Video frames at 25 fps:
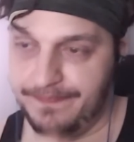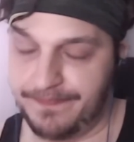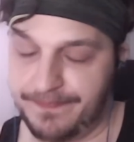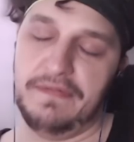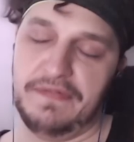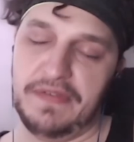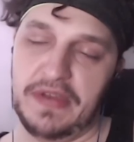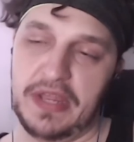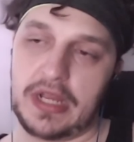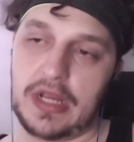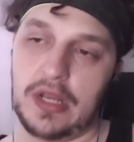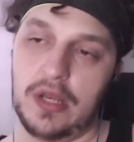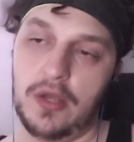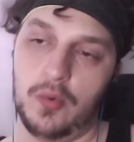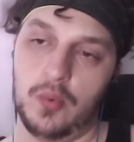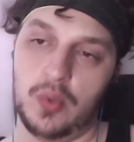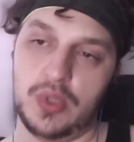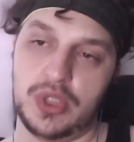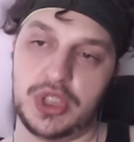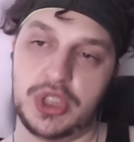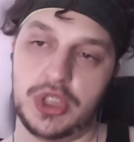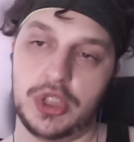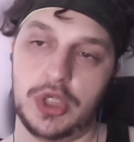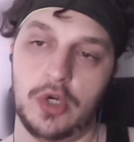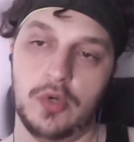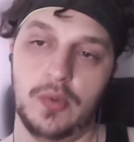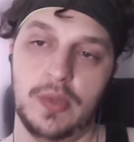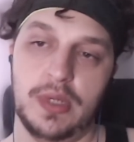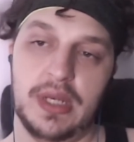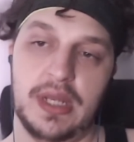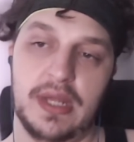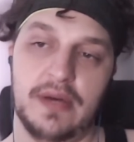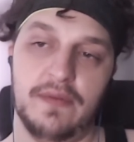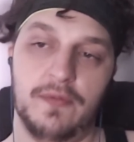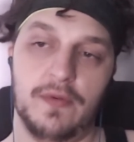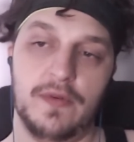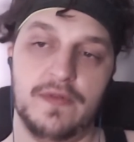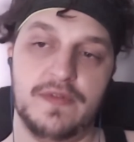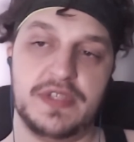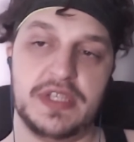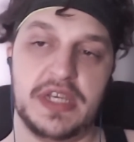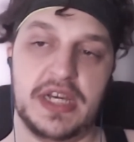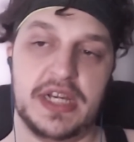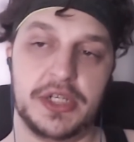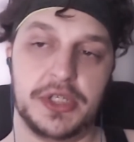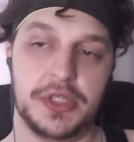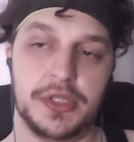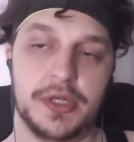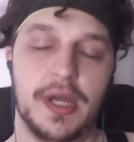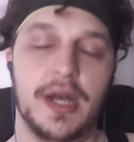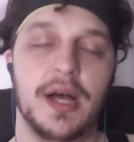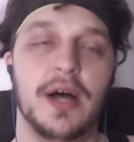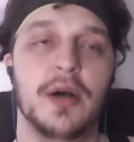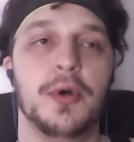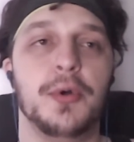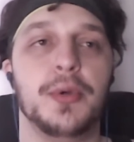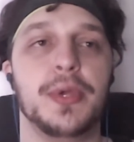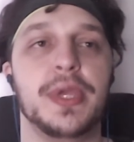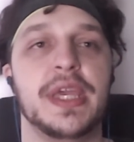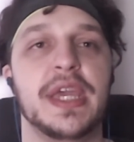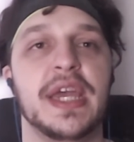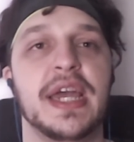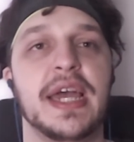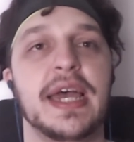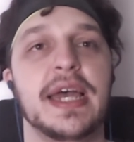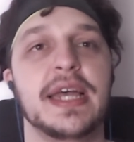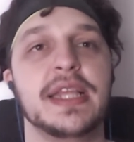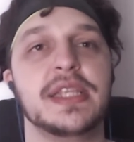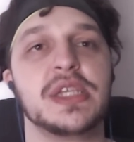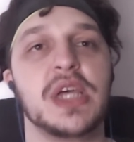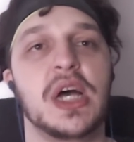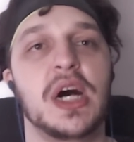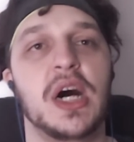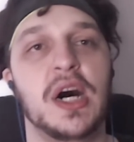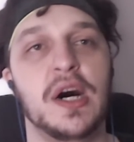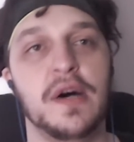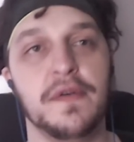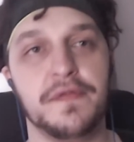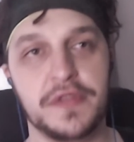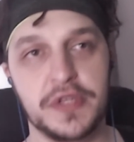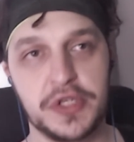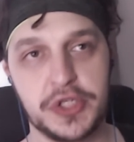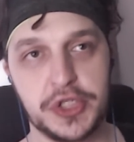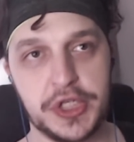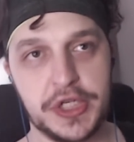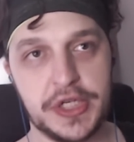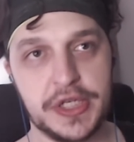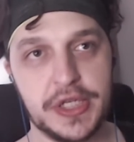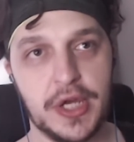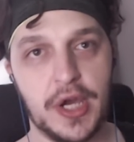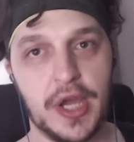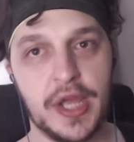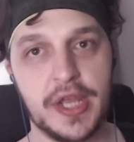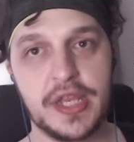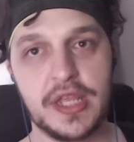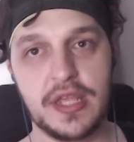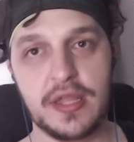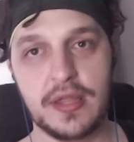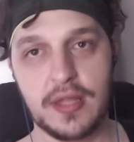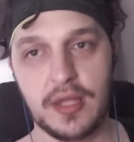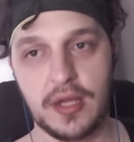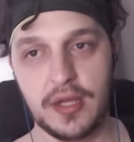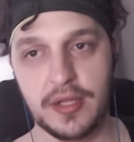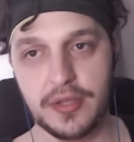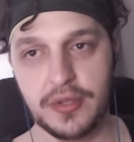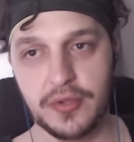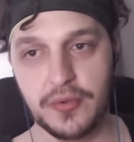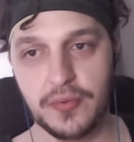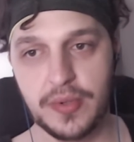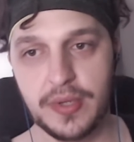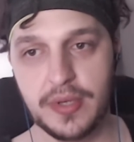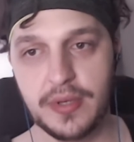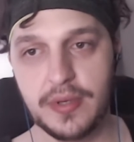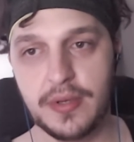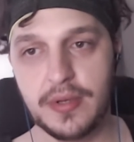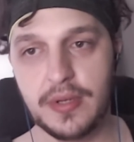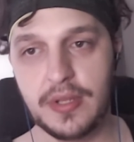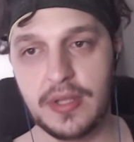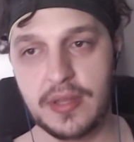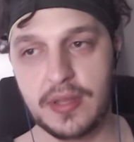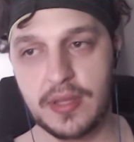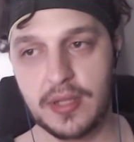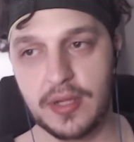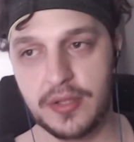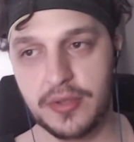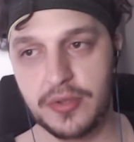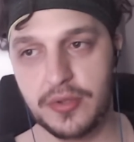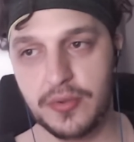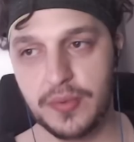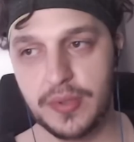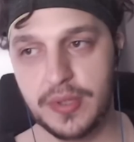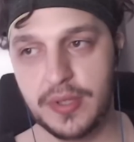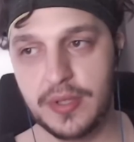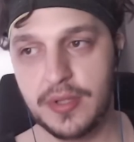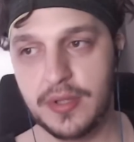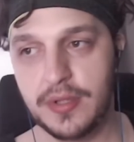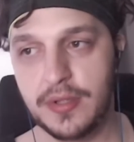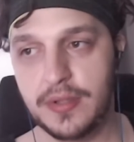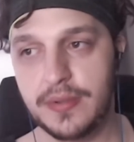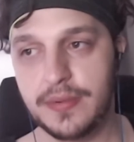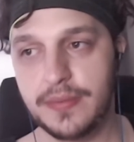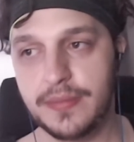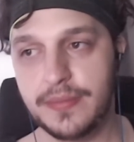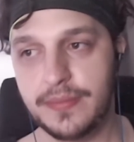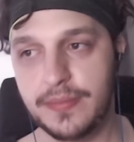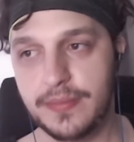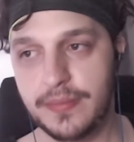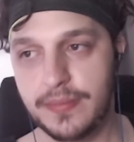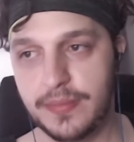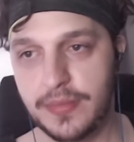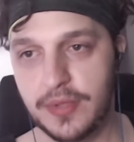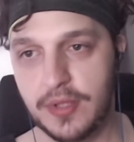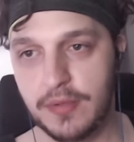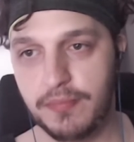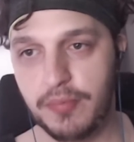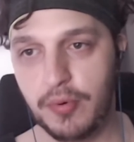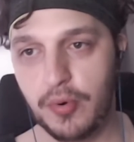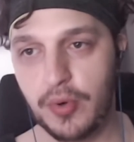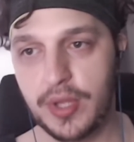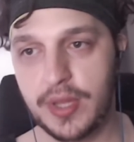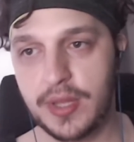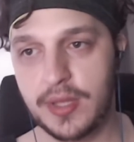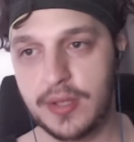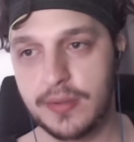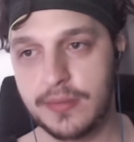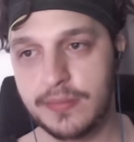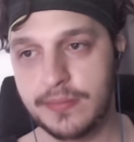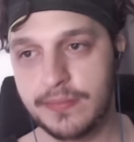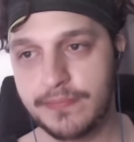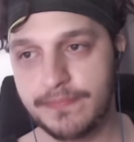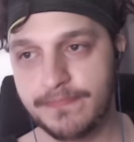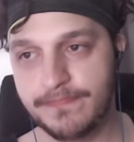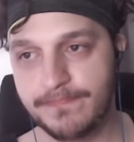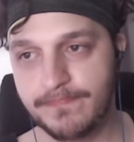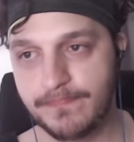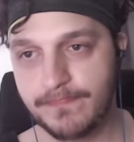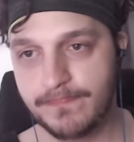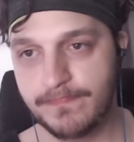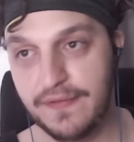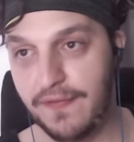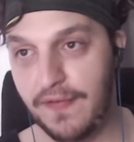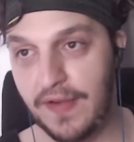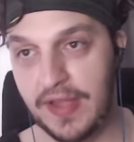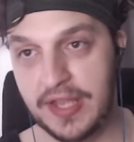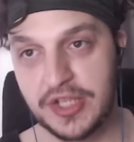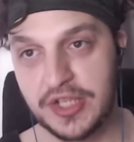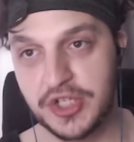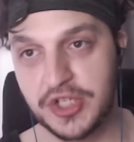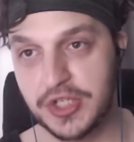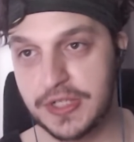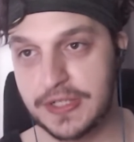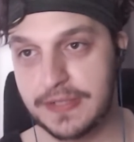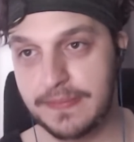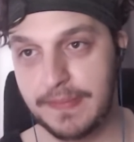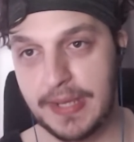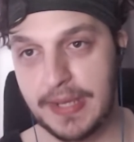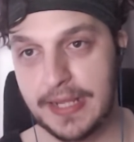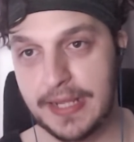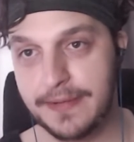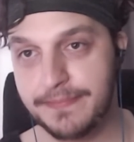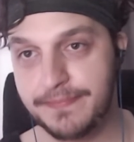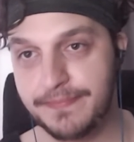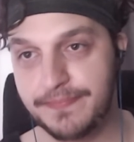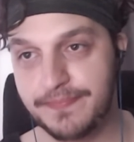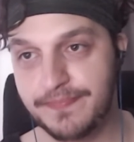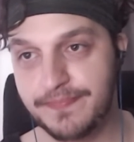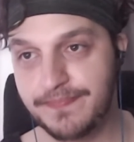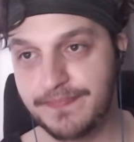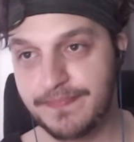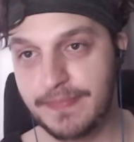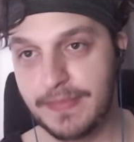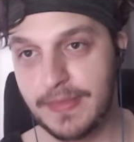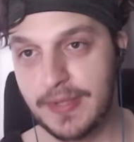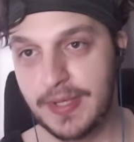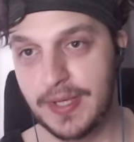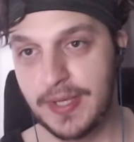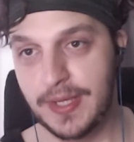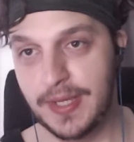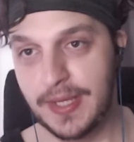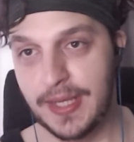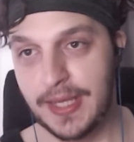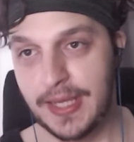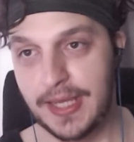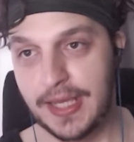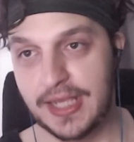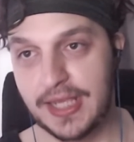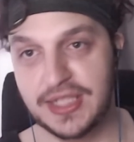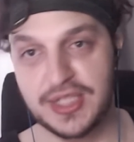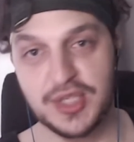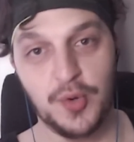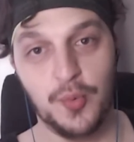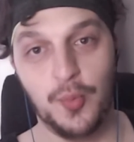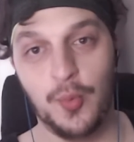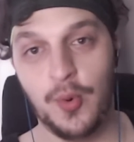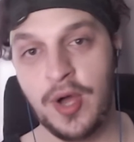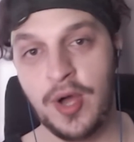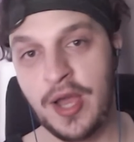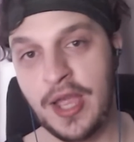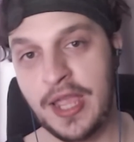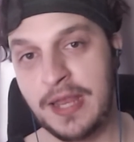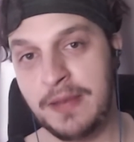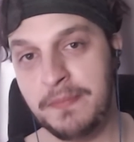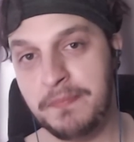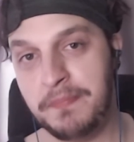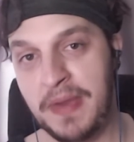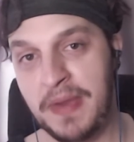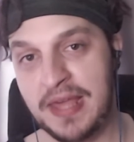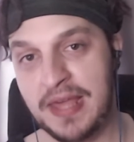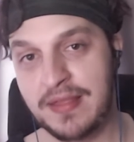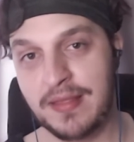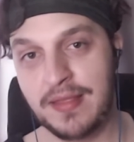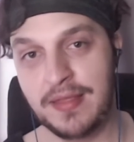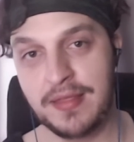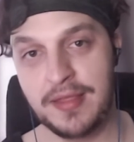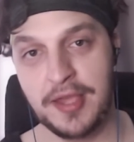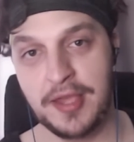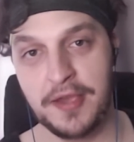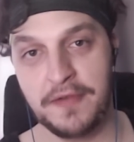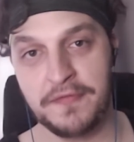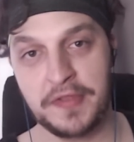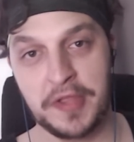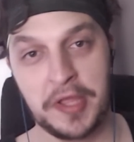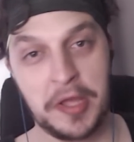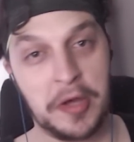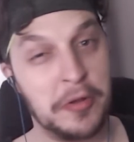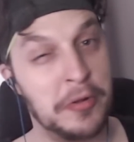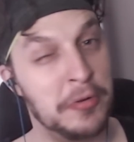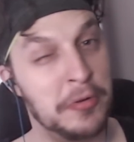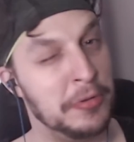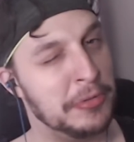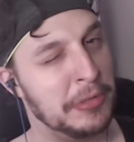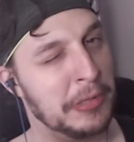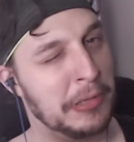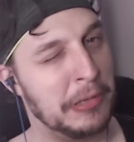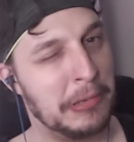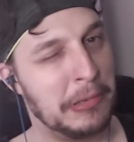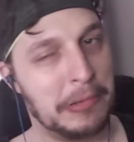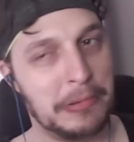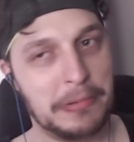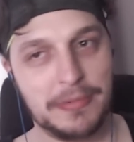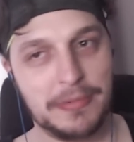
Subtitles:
If Niccolo was so in love with Sasha, oh yeah, it's after she died, he started doing the the poison. Vengeance, man. Is a wine best served cold.